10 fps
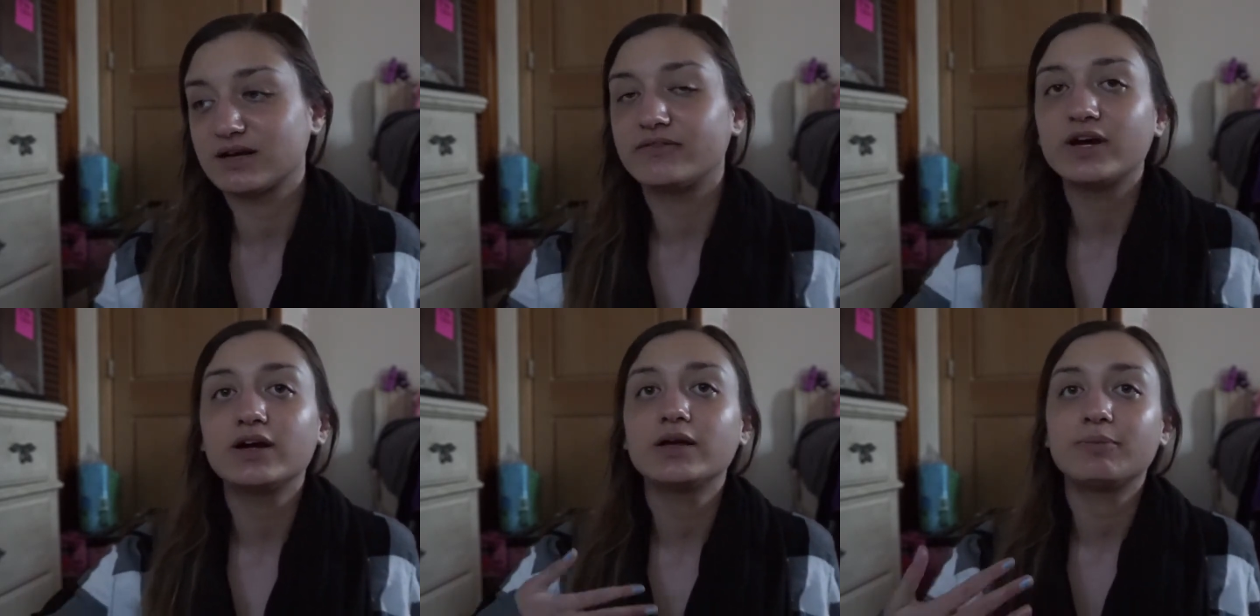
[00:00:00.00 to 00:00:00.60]
a
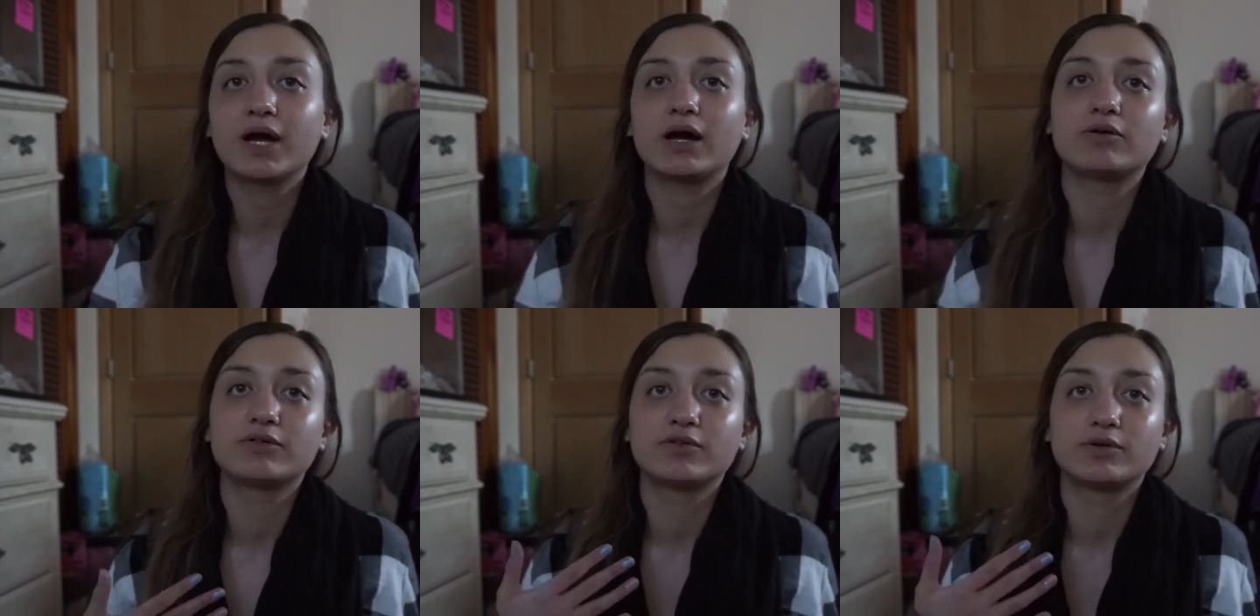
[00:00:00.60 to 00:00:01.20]
very
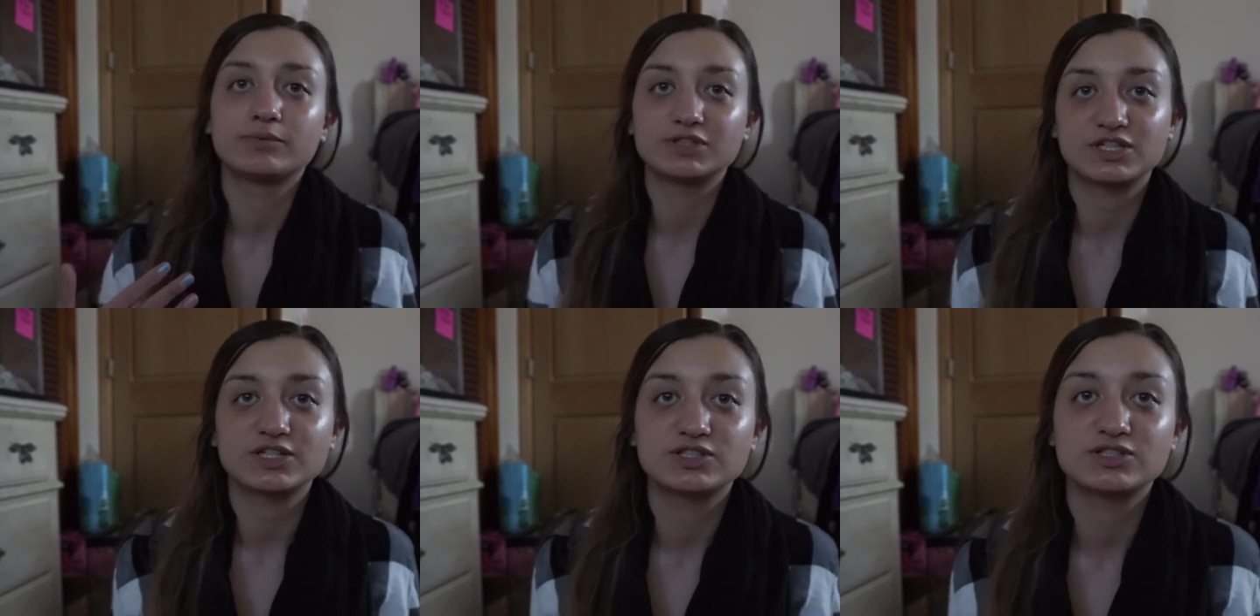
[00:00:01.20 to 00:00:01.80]
powerful
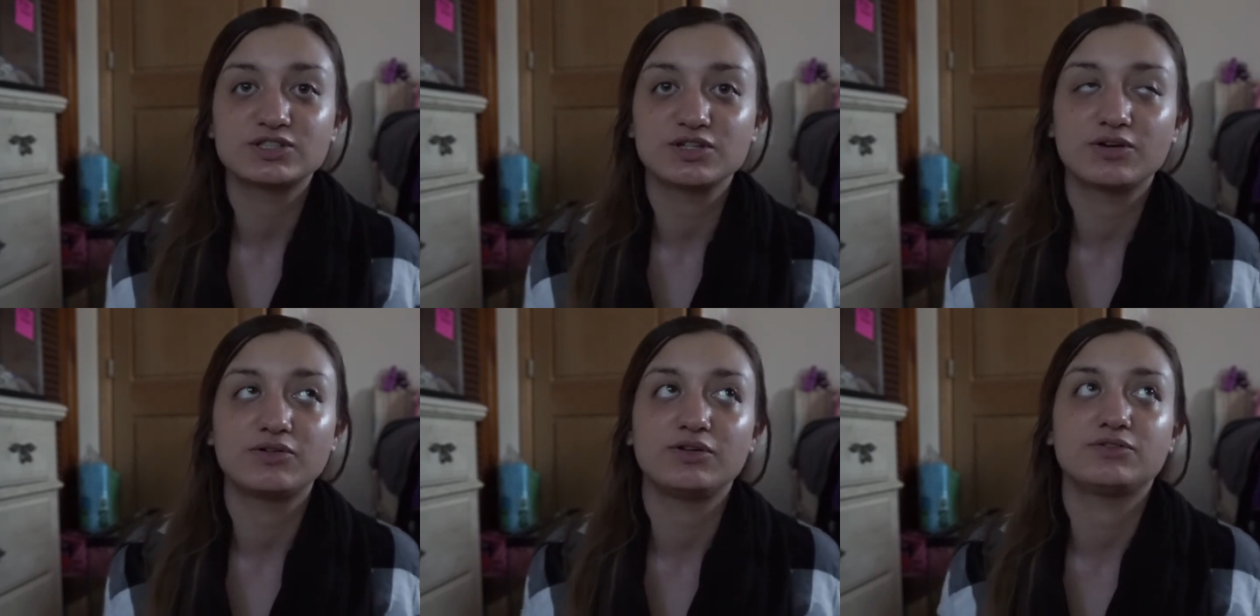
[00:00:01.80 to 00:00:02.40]
protection
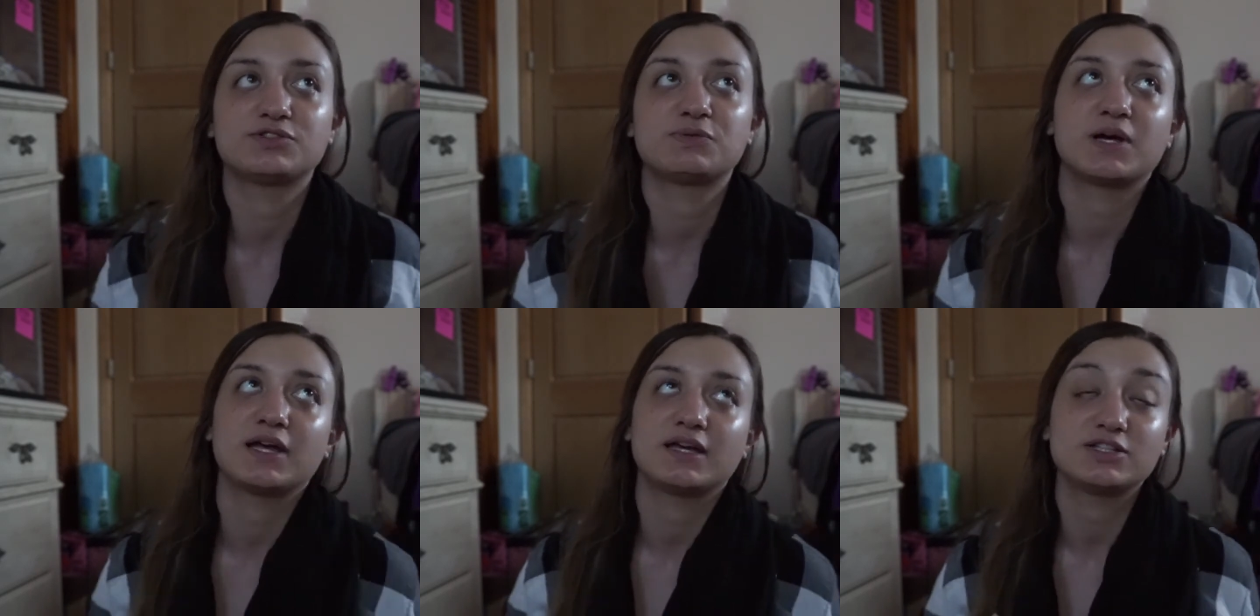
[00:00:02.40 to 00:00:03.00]
stone used by
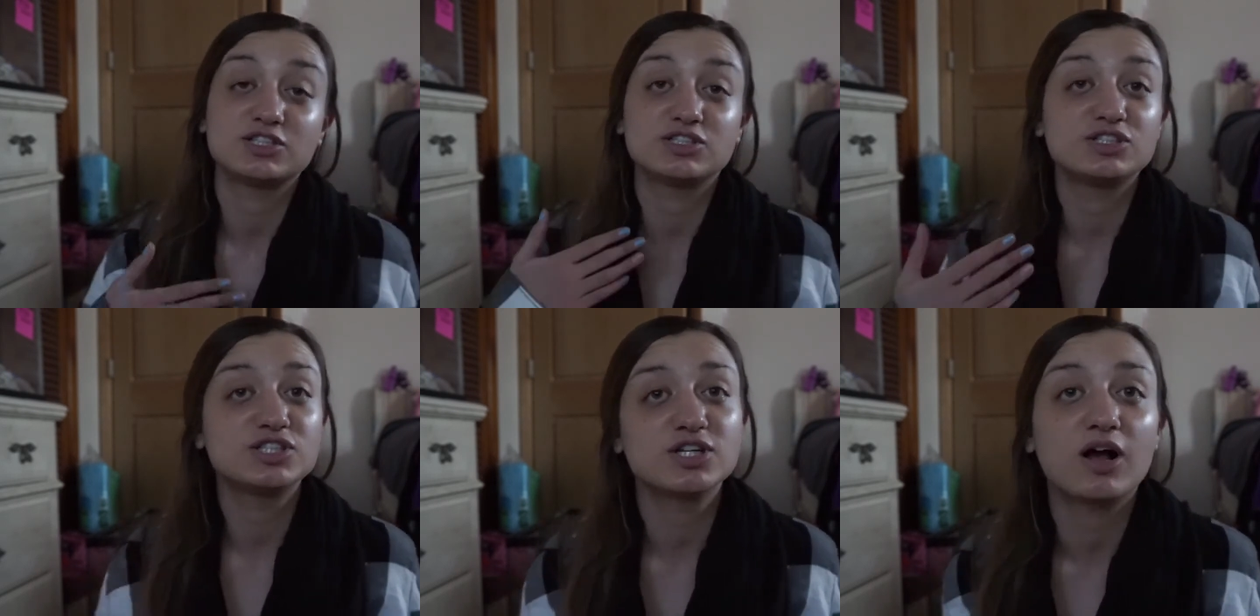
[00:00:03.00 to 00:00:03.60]
ancient
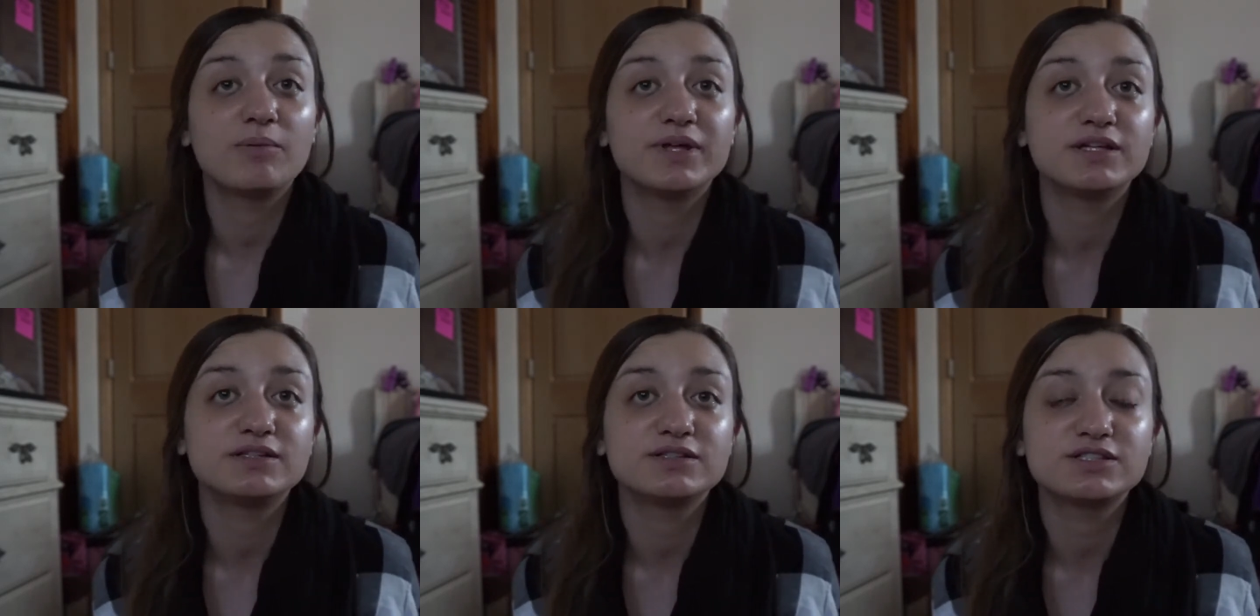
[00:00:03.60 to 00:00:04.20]

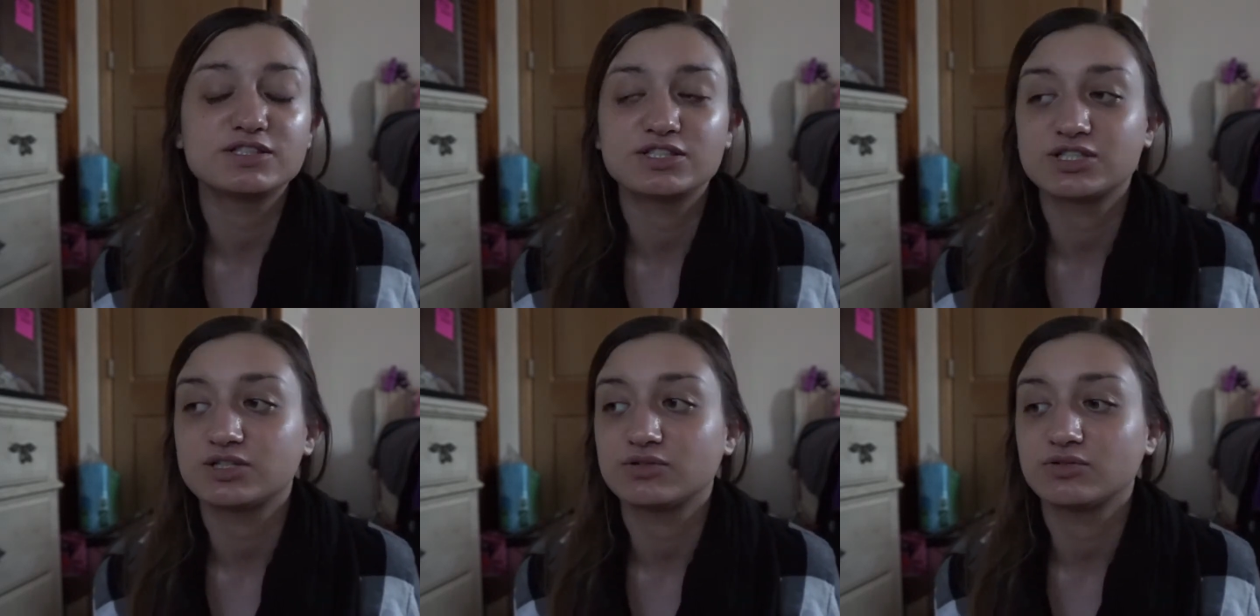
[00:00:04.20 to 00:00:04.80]
shamans
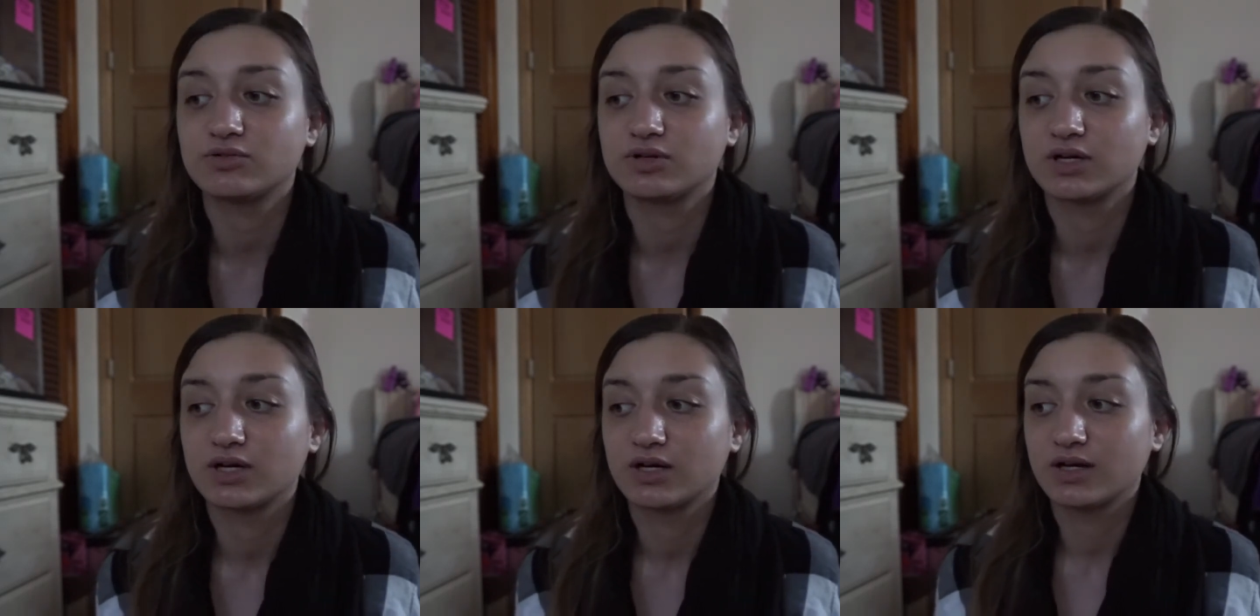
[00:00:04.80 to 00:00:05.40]
to
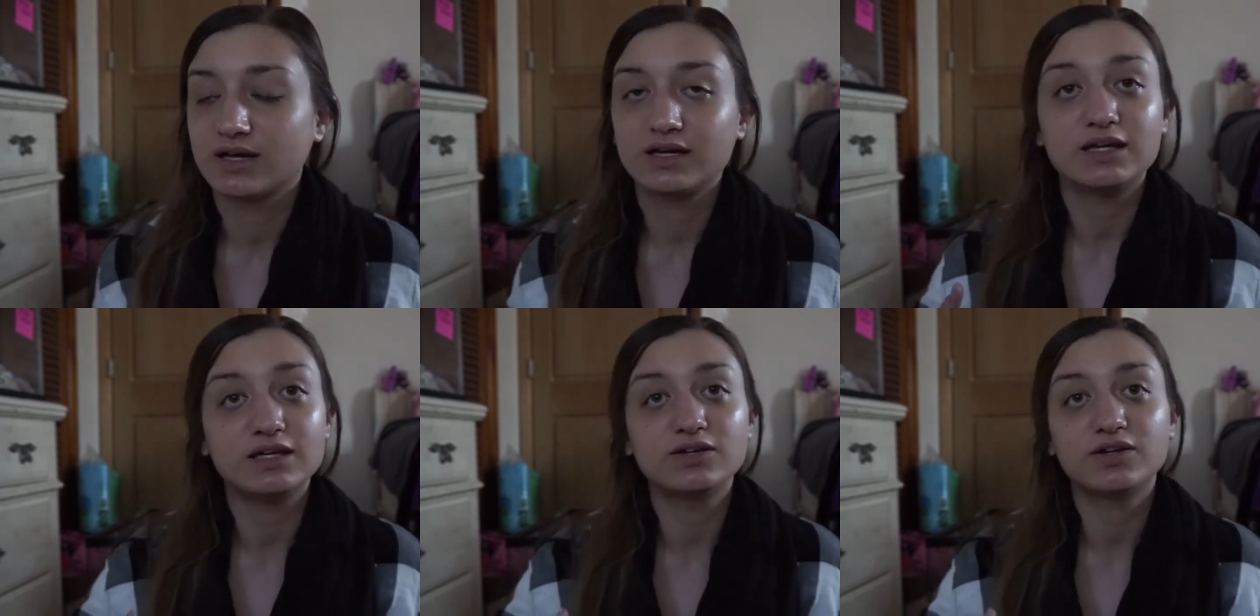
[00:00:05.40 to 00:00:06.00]

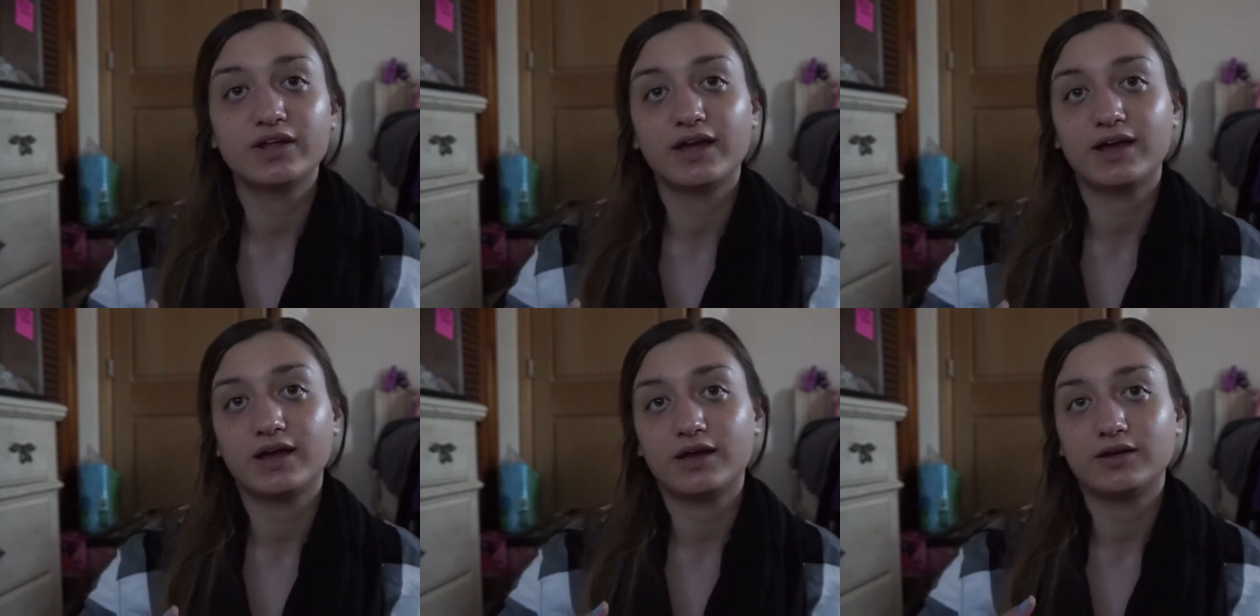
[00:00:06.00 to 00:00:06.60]
heal
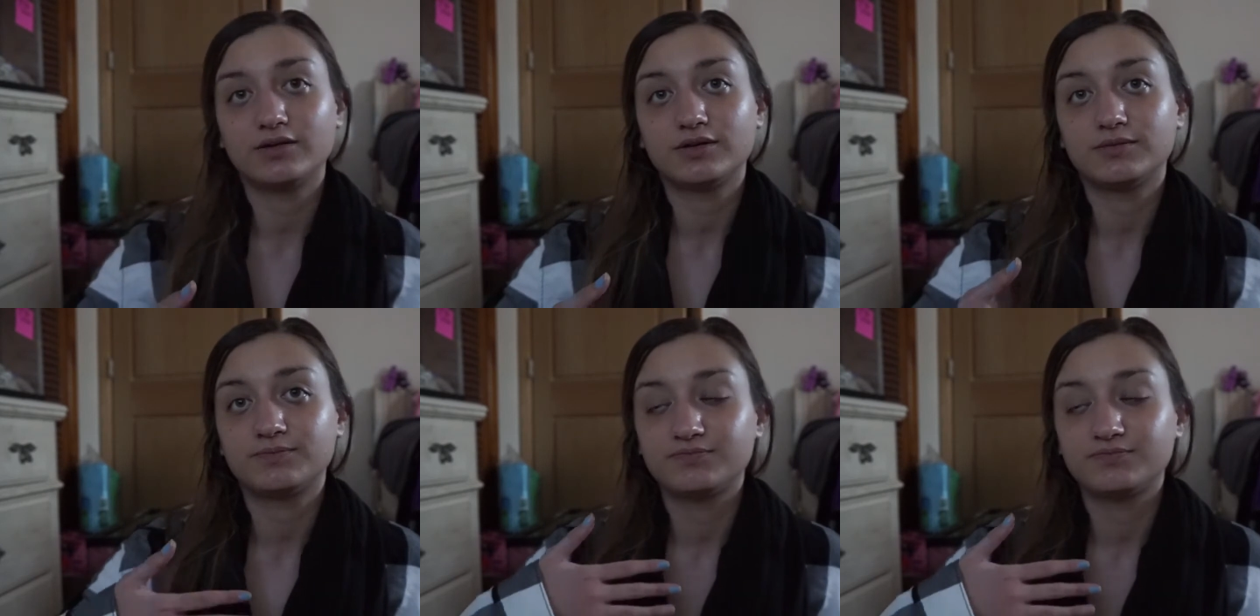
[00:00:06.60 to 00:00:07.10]
and